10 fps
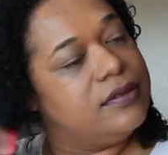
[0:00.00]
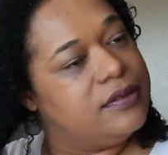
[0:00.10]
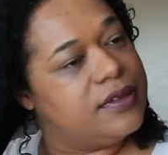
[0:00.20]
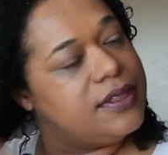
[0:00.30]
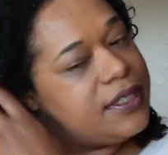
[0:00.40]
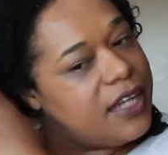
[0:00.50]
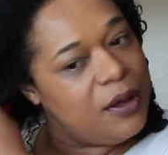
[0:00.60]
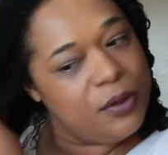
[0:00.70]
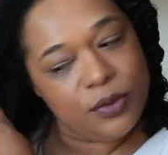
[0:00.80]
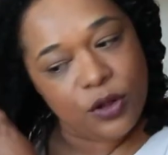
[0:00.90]
So
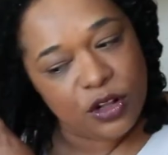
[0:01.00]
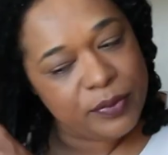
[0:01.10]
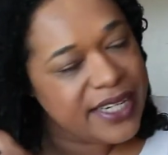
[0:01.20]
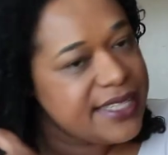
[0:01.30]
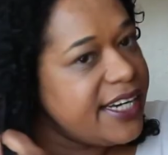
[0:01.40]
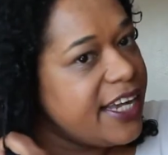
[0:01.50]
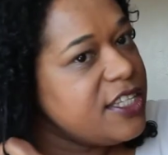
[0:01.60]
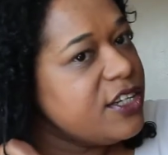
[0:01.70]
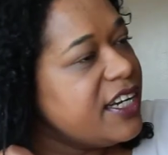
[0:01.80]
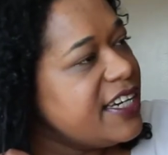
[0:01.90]
now all my strands
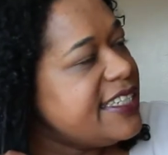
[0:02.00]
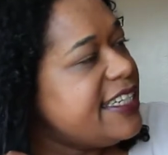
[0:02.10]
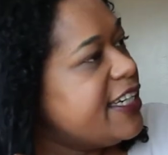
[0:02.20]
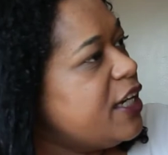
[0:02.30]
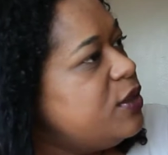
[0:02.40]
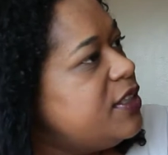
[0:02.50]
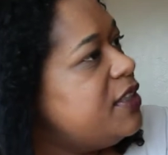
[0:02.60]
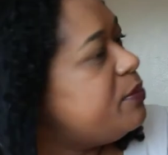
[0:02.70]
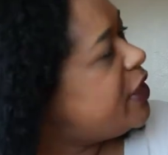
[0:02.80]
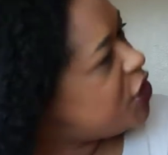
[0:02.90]
are nicely
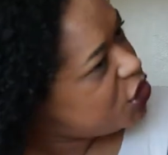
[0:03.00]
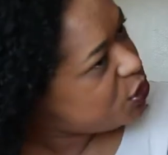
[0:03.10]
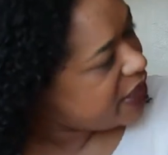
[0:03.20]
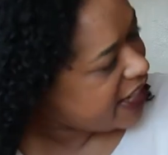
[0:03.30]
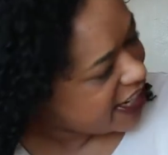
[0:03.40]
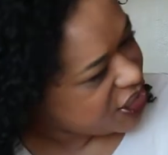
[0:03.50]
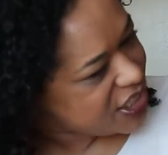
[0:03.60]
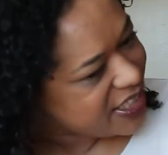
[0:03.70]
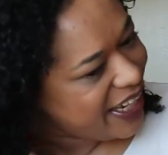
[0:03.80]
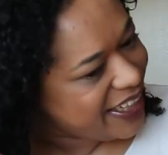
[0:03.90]
coated. Make sure that I
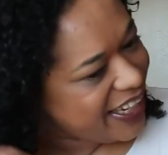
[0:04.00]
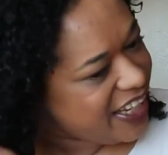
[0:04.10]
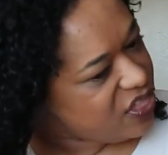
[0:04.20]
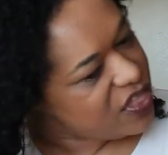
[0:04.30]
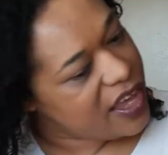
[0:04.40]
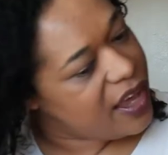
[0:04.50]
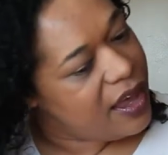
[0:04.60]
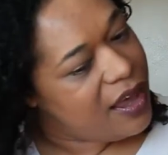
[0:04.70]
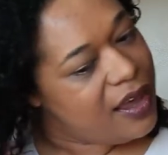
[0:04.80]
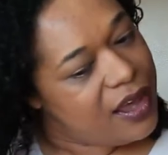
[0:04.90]
just get in there,
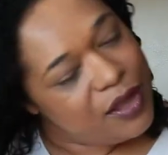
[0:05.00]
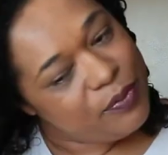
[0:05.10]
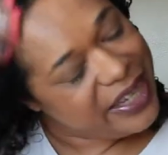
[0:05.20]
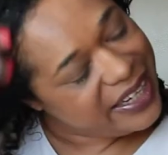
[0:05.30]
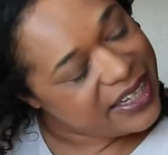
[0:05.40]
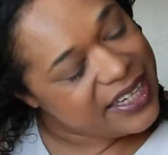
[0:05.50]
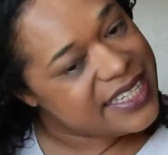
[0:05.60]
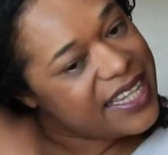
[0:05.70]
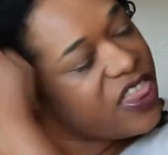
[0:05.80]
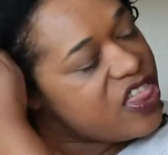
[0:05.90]
make it
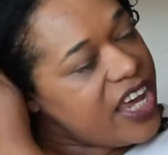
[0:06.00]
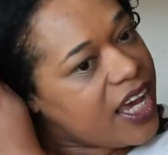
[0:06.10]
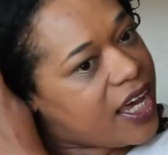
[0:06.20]
nice and thick.